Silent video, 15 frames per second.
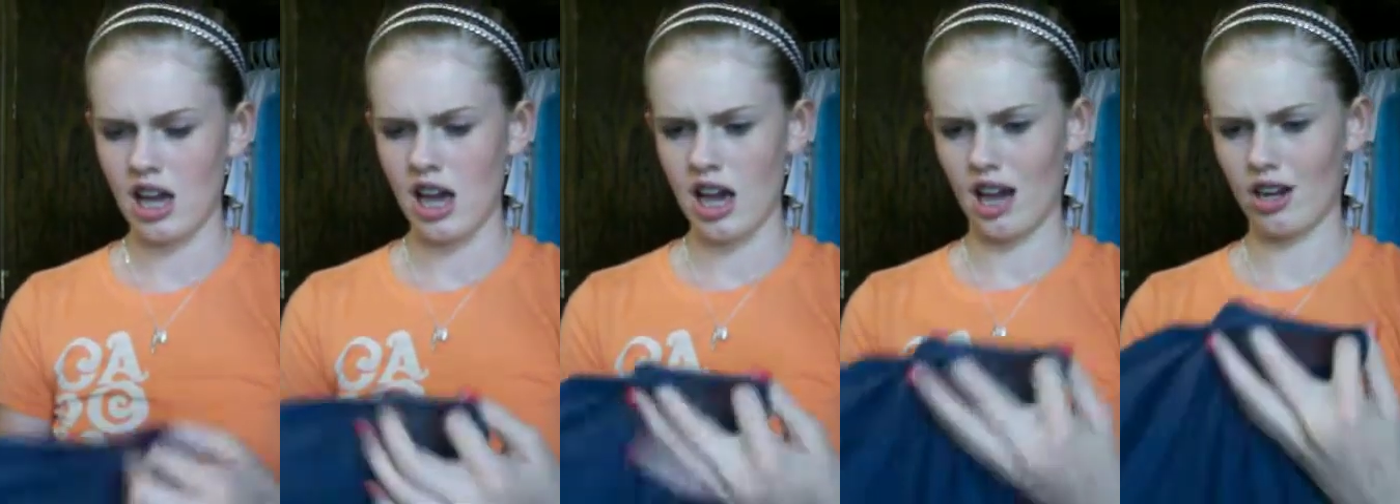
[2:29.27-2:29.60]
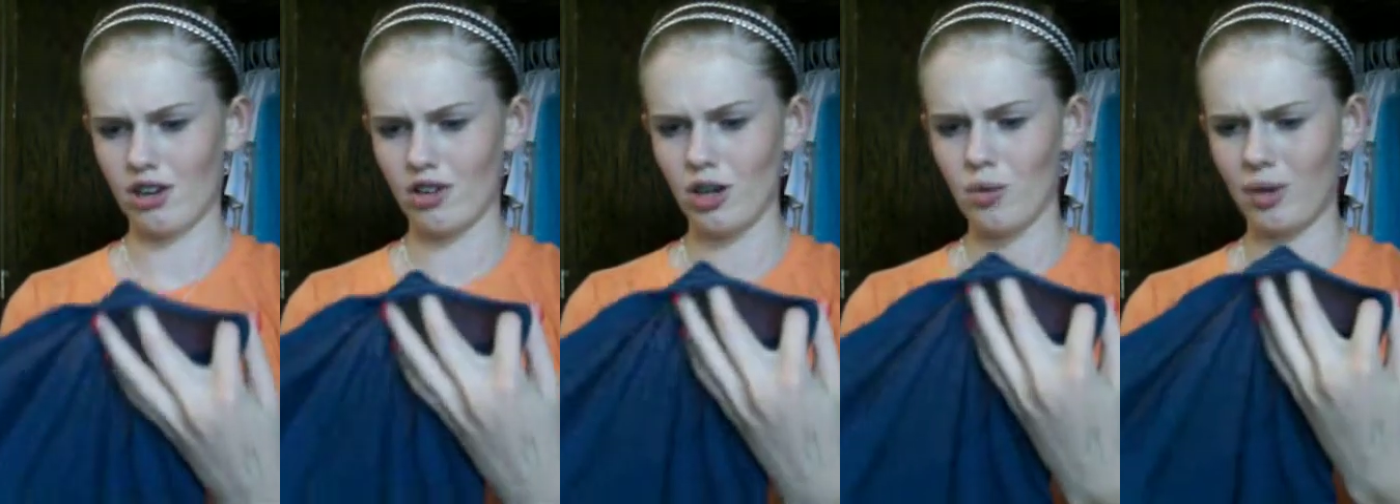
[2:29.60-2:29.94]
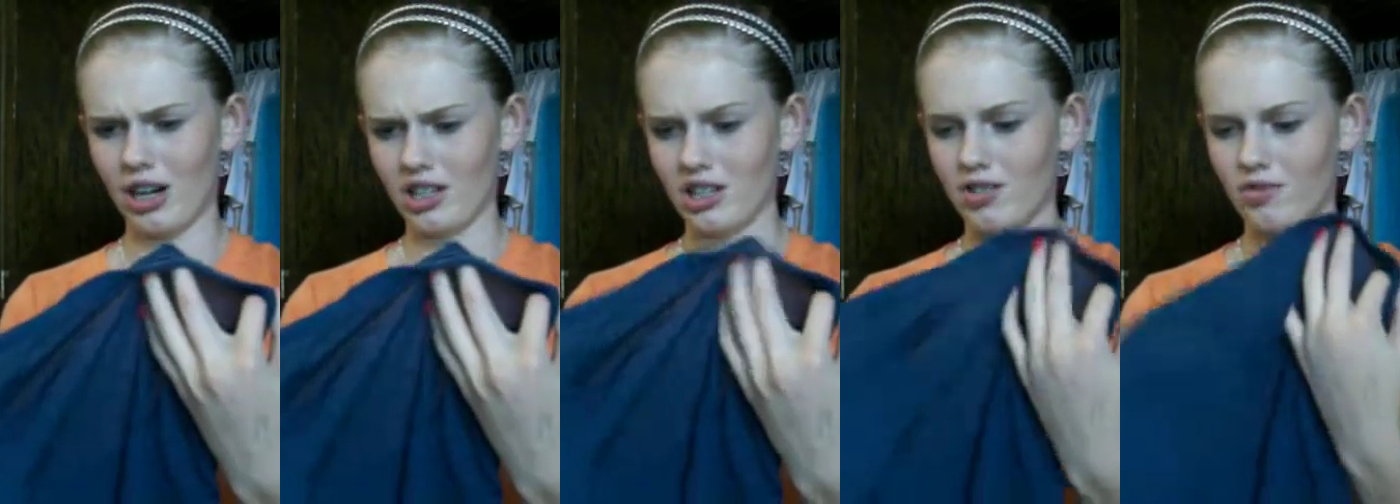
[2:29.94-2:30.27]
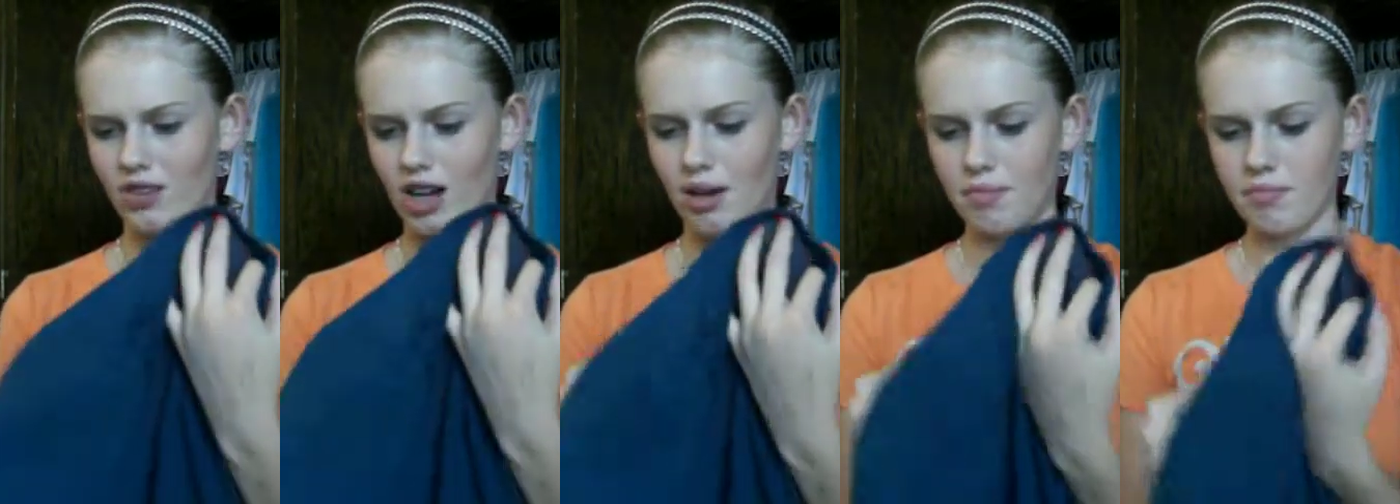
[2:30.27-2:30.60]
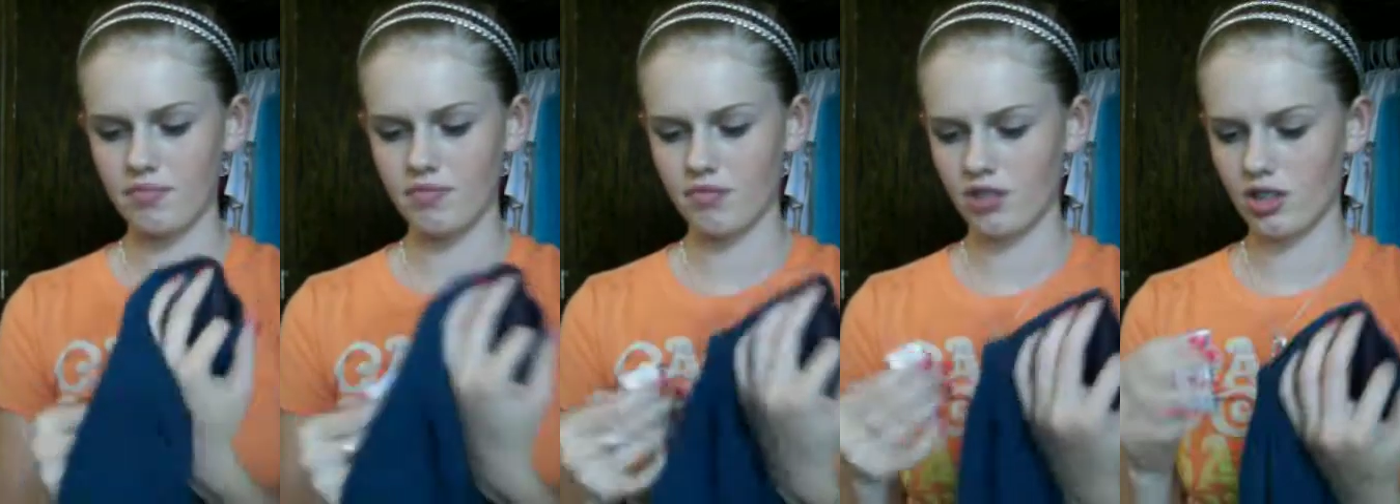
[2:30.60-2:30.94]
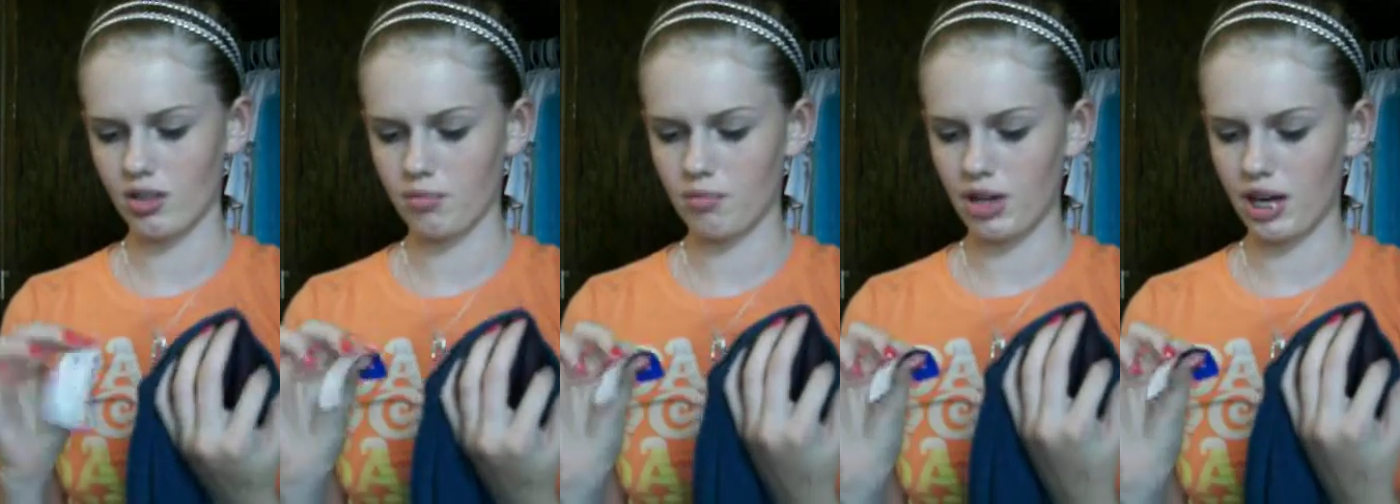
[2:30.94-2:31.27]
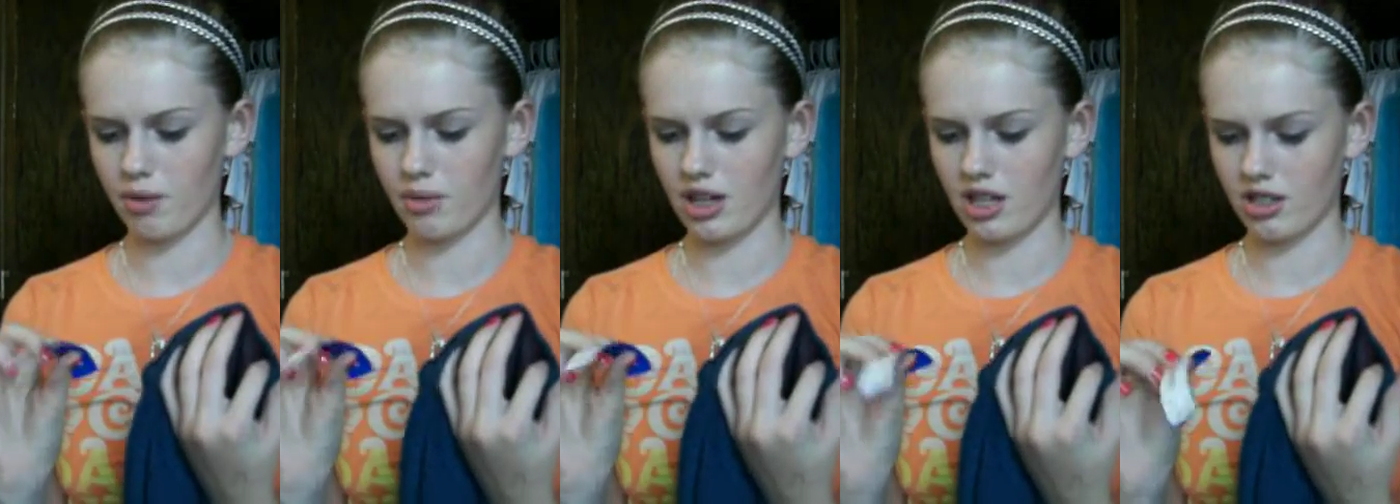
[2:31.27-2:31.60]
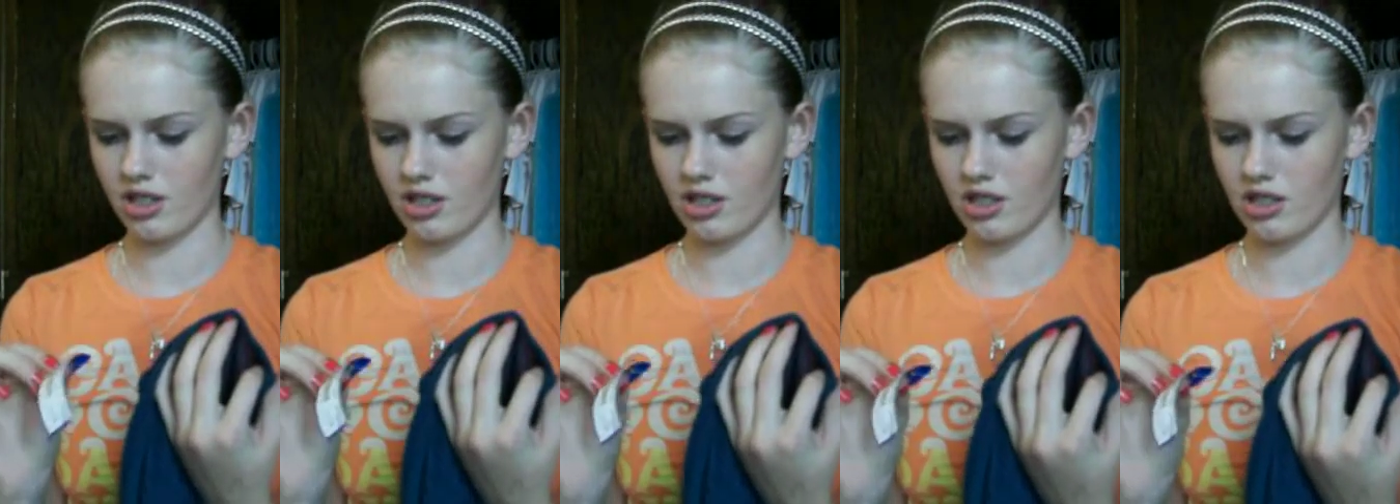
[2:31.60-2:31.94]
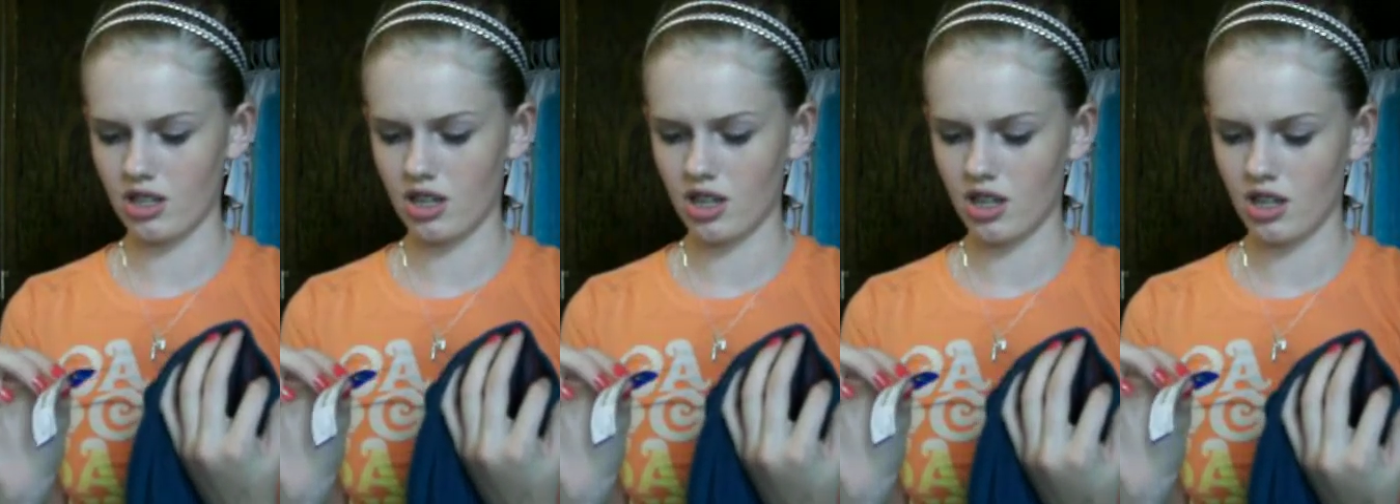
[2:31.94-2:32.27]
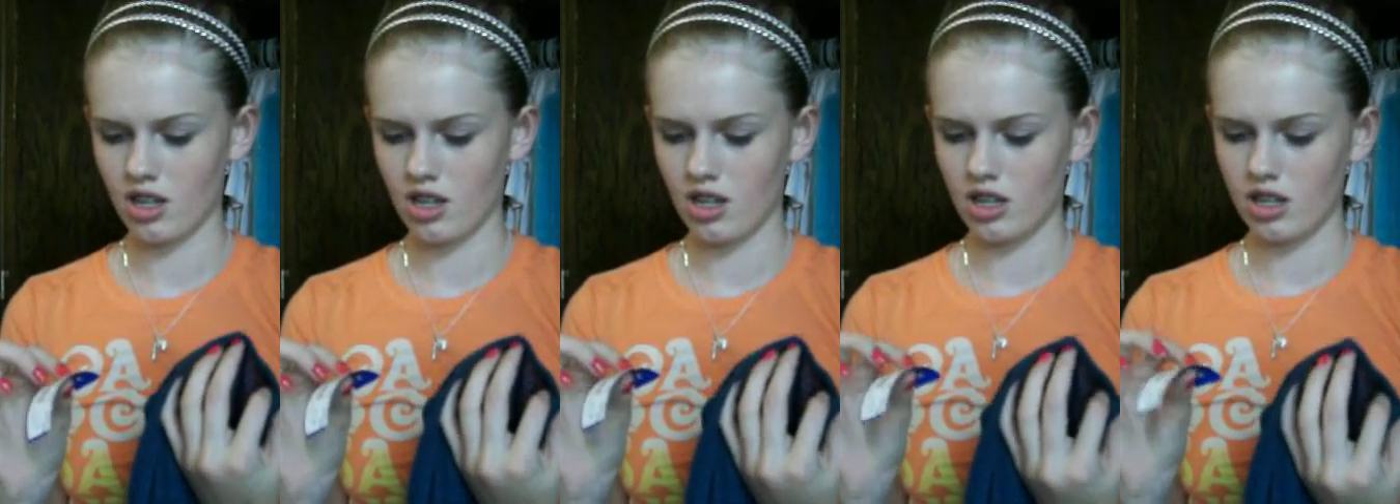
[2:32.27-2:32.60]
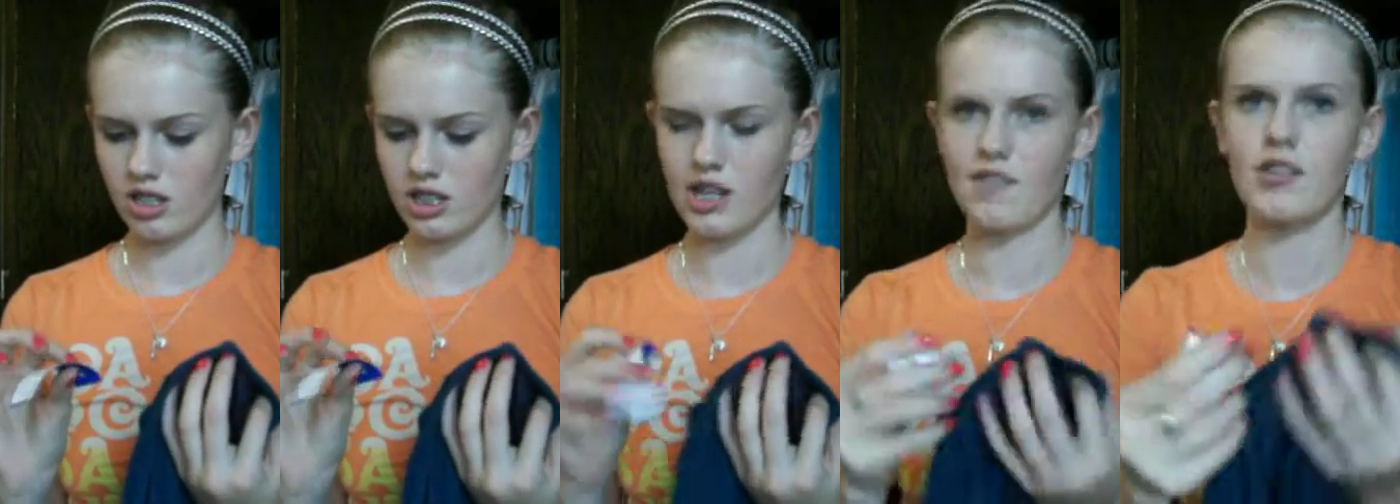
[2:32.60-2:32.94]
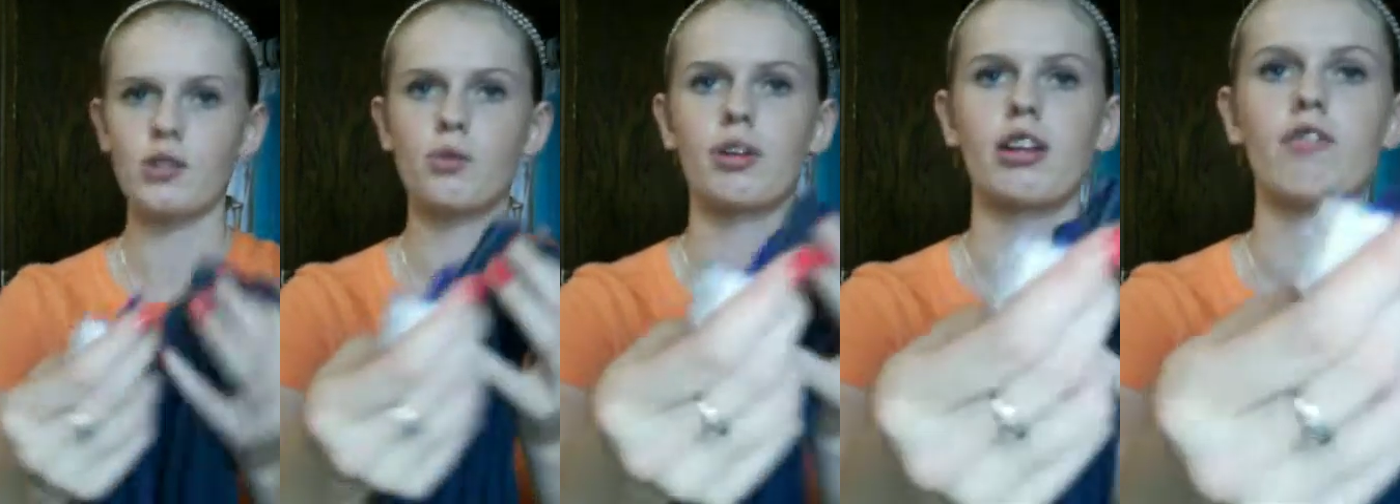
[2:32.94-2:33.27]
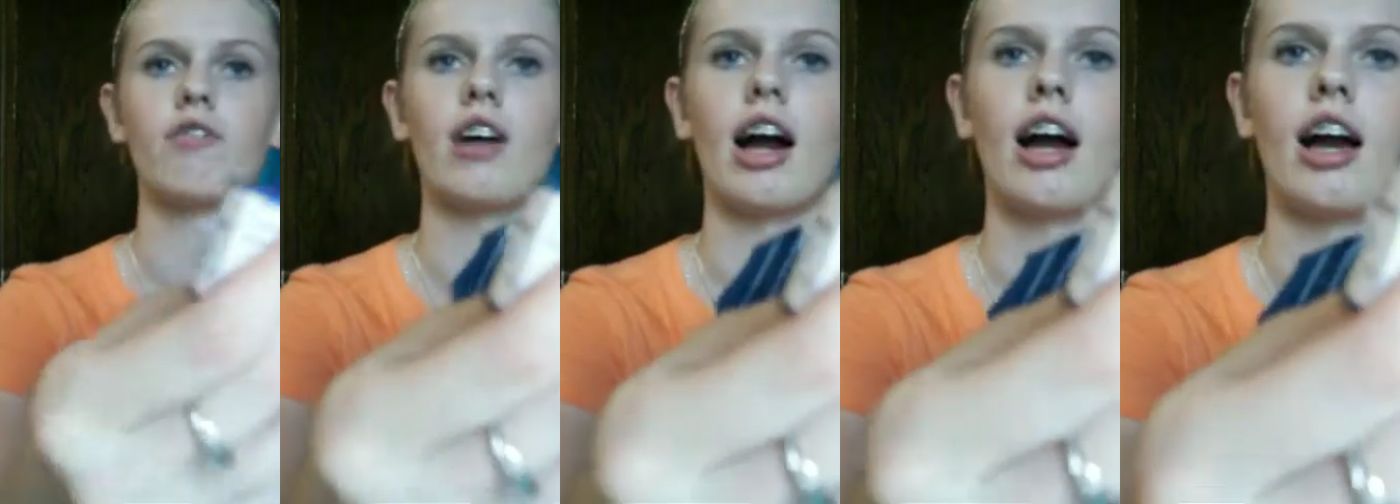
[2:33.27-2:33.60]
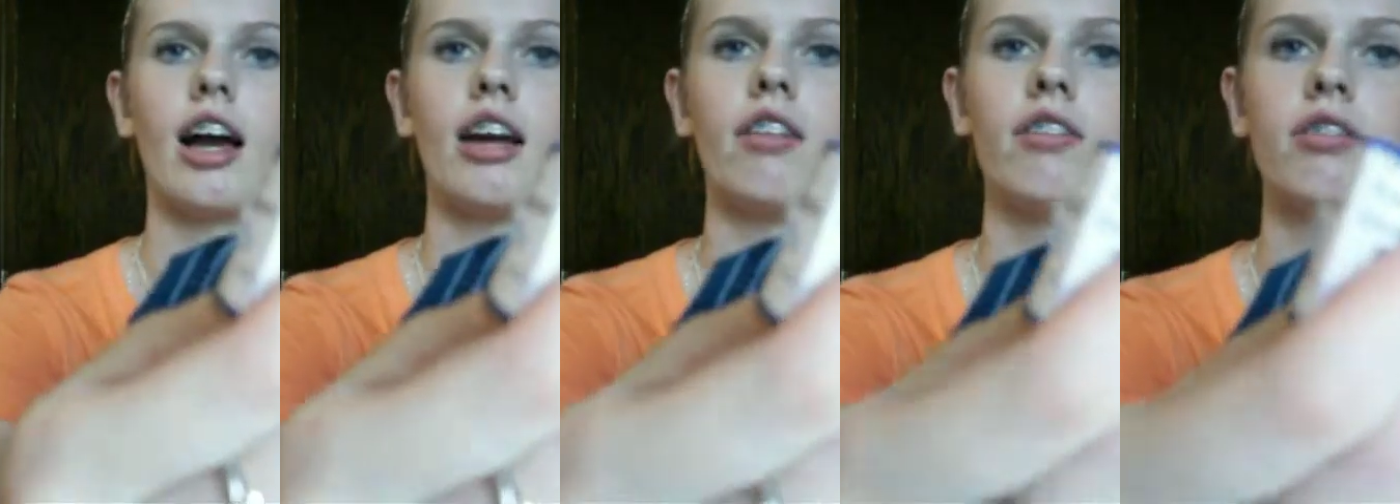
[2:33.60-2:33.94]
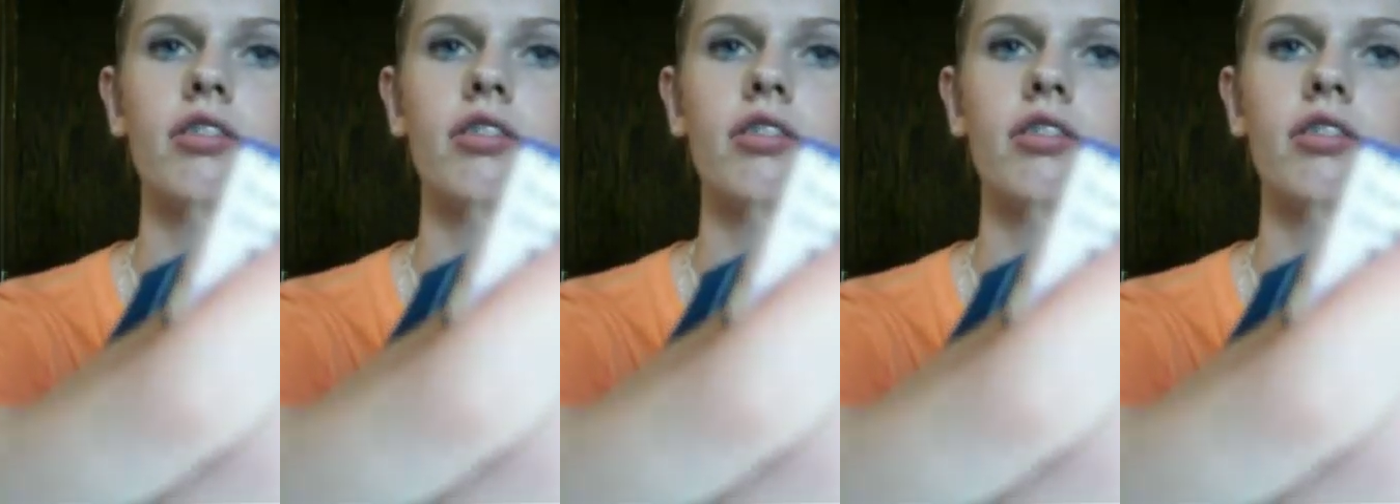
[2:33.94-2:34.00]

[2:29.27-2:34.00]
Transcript: I don't know where it's from, but it was 725